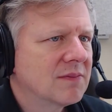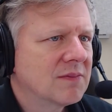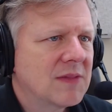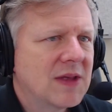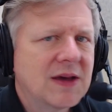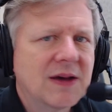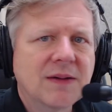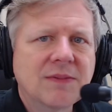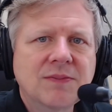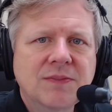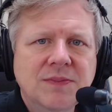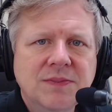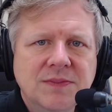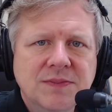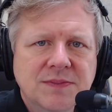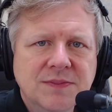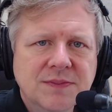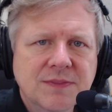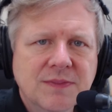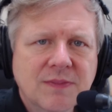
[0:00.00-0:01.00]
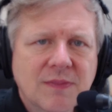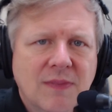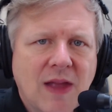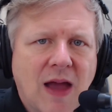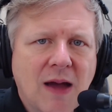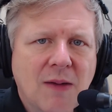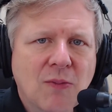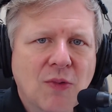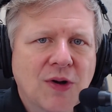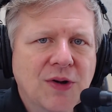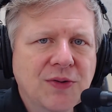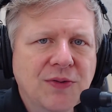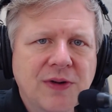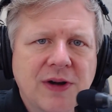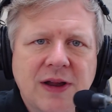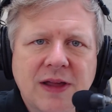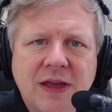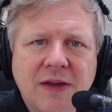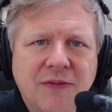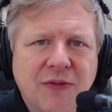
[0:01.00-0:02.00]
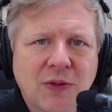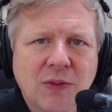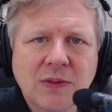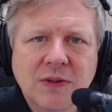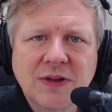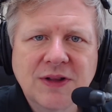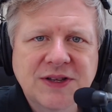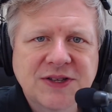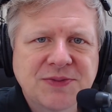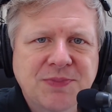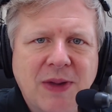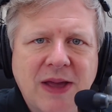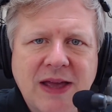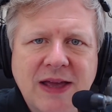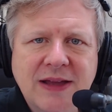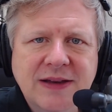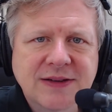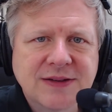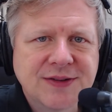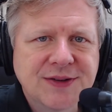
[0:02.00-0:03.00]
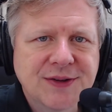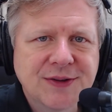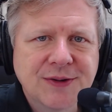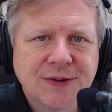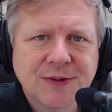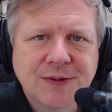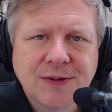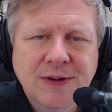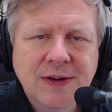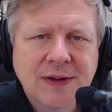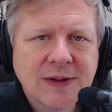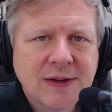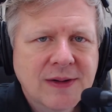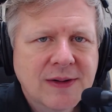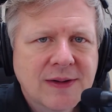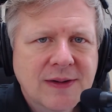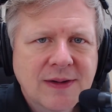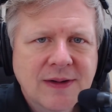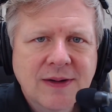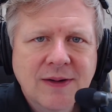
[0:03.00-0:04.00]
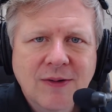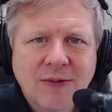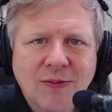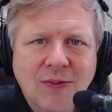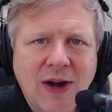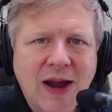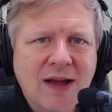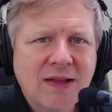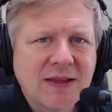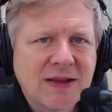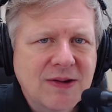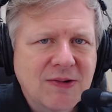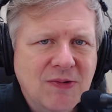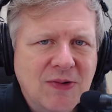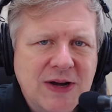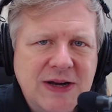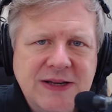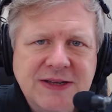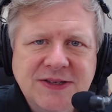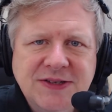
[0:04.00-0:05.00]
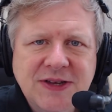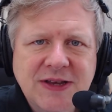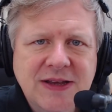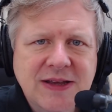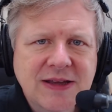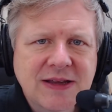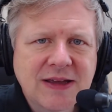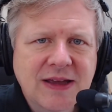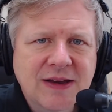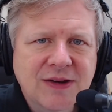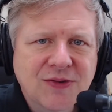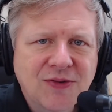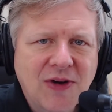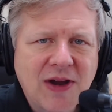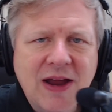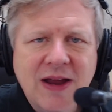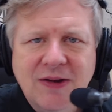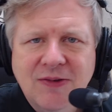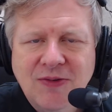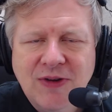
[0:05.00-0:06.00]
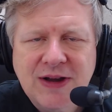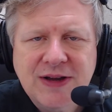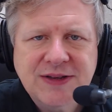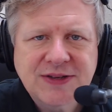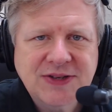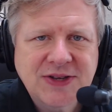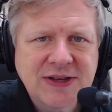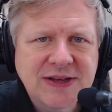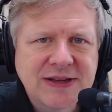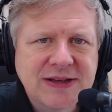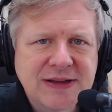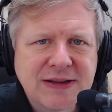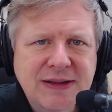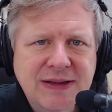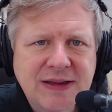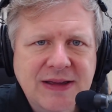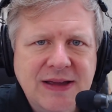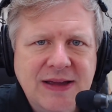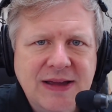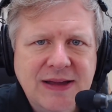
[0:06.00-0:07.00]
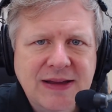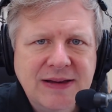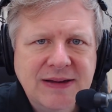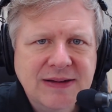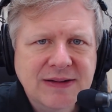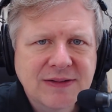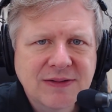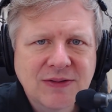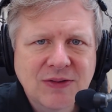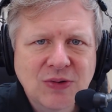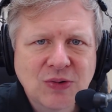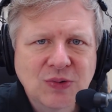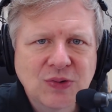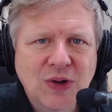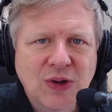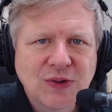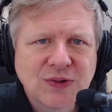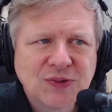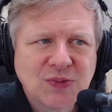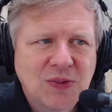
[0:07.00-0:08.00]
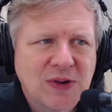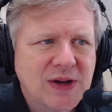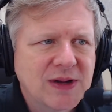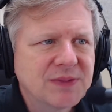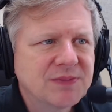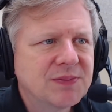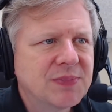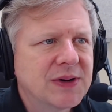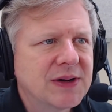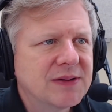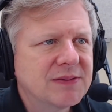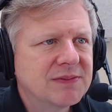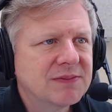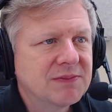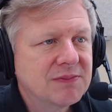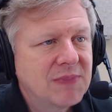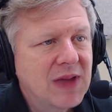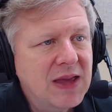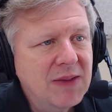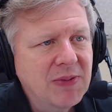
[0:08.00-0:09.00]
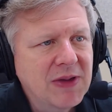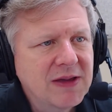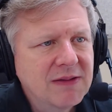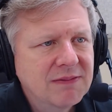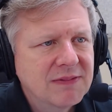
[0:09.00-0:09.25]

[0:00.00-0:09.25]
Yeah. I'm wondering if it will expand to rally racing and drag racing and who knows what, but maybe